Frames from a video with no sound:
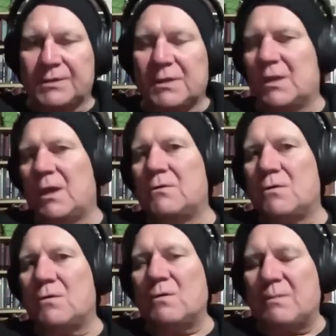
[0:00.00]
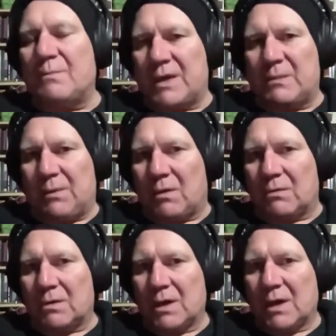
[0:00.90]
to the local
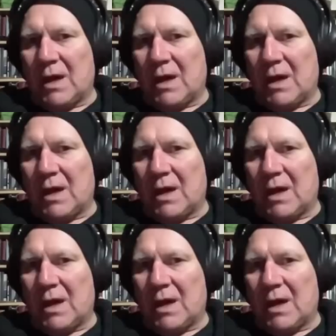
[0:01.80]
people.